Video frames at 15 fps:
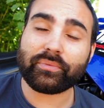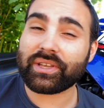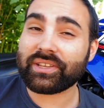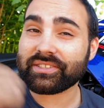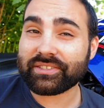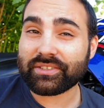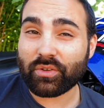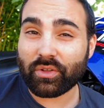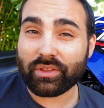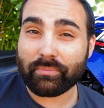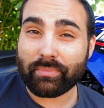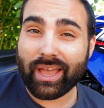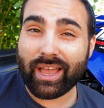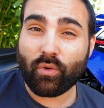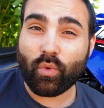because on the
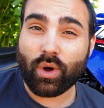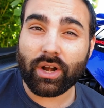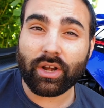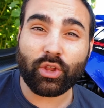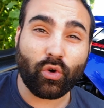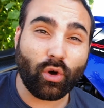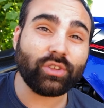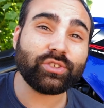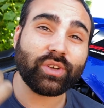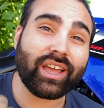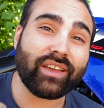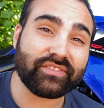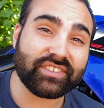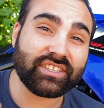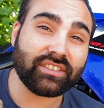back one you also
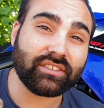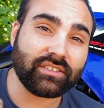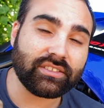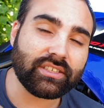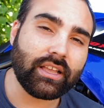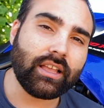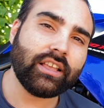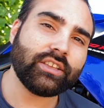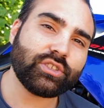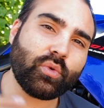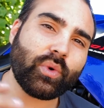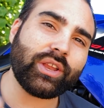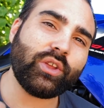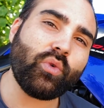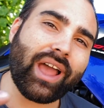have seals, so
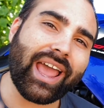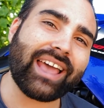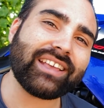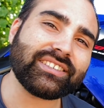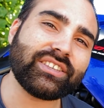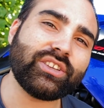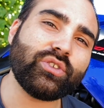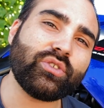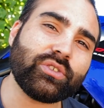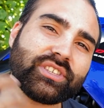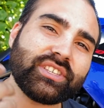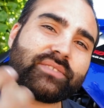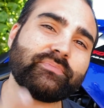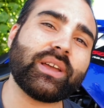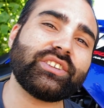when you ask your
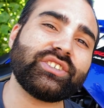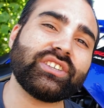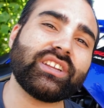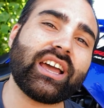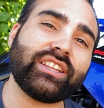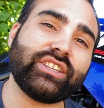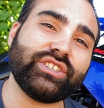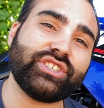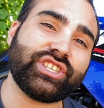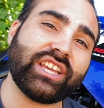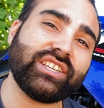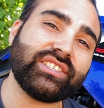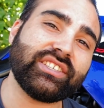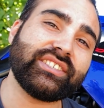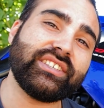suspension guide to
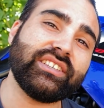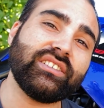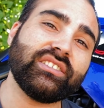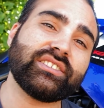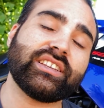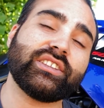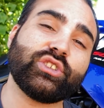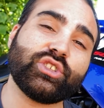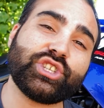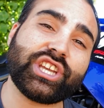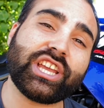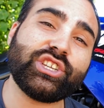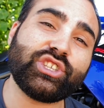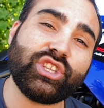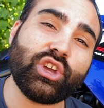change the seals and to
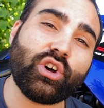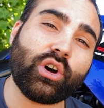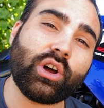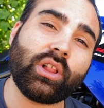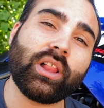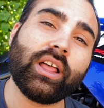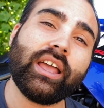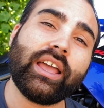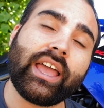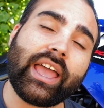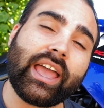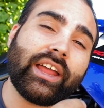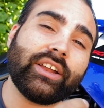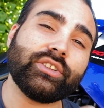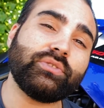change the oil
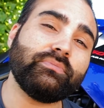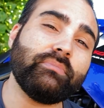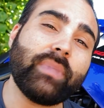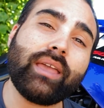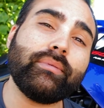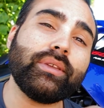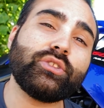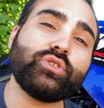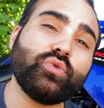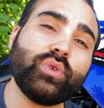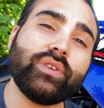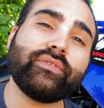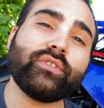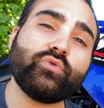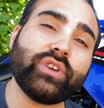and maybe to
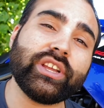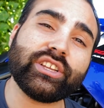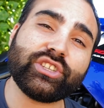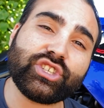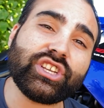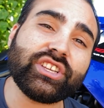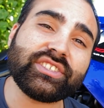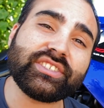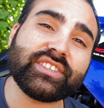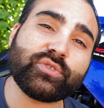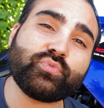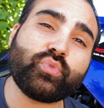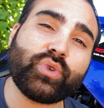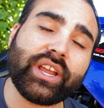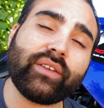even readjust the
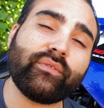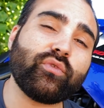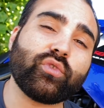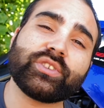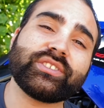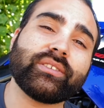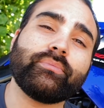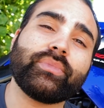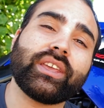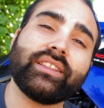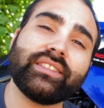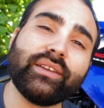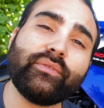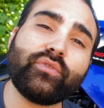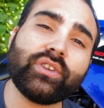spring for
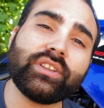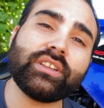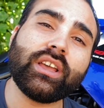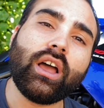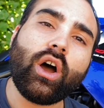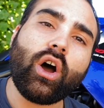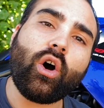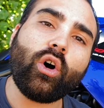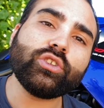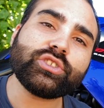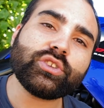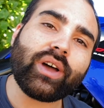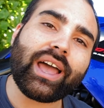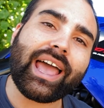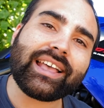something different,
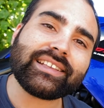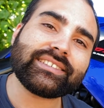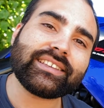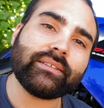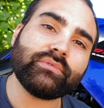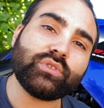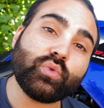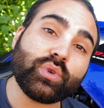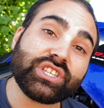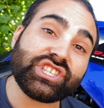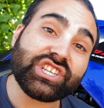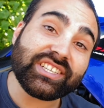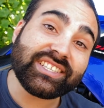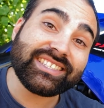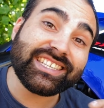also ask him to
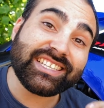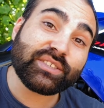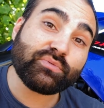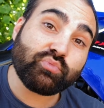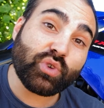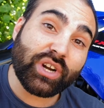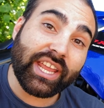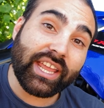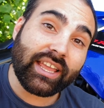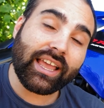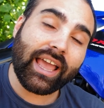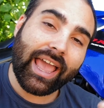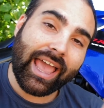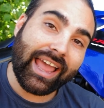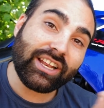adjust the spring
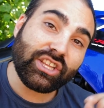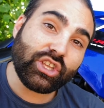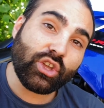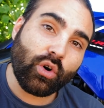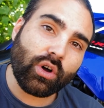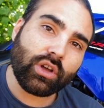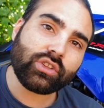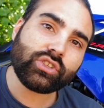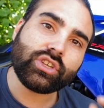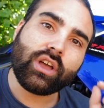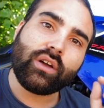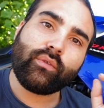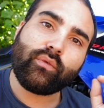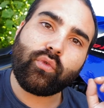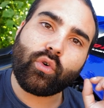and the oils
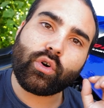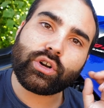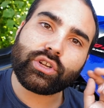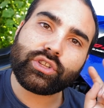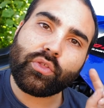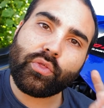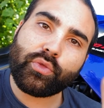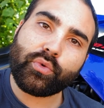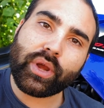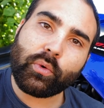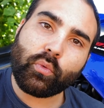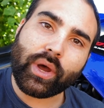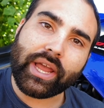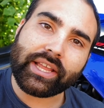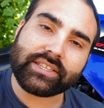for 3
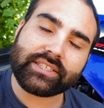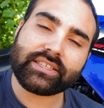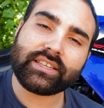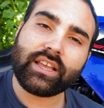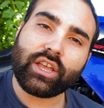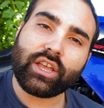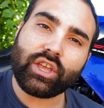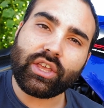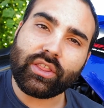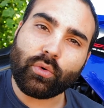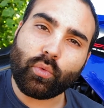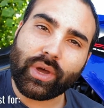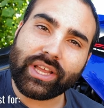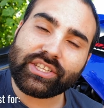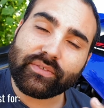weights. The
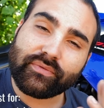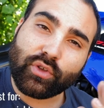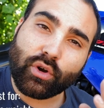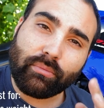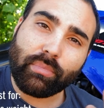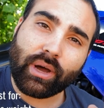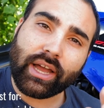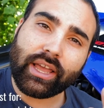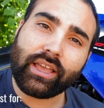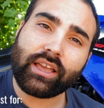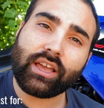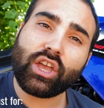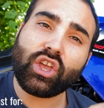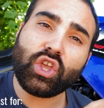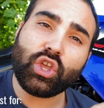weight of your bike,
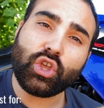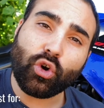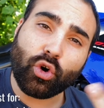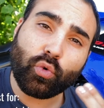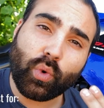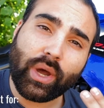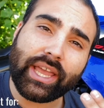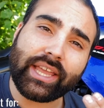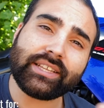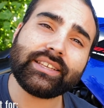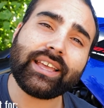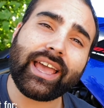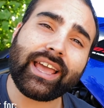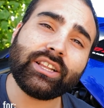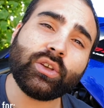your weight,
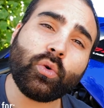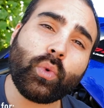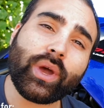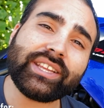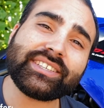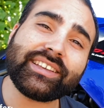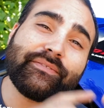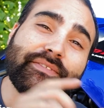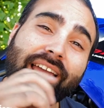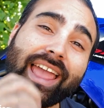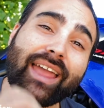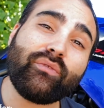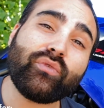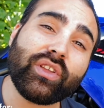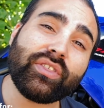and the weight of
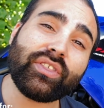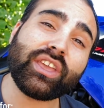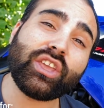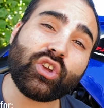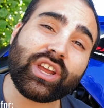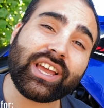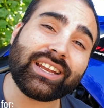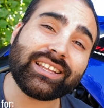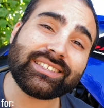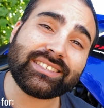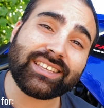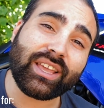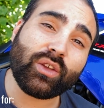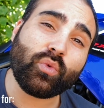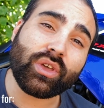everything you're gonna
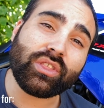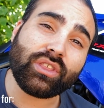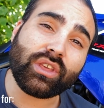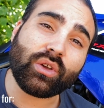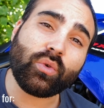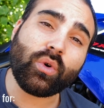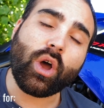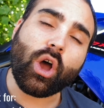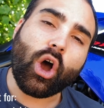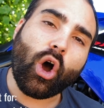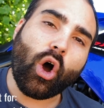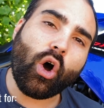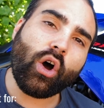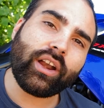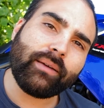take with you
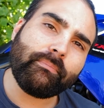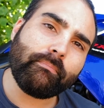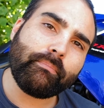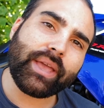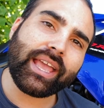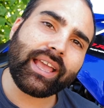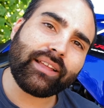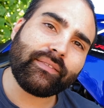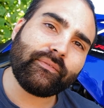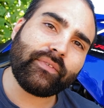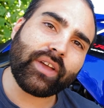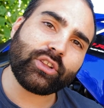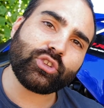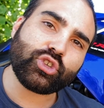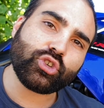on a big
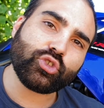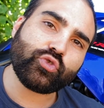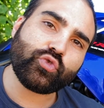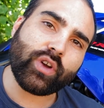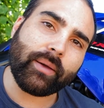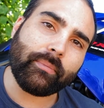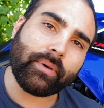adventure trip.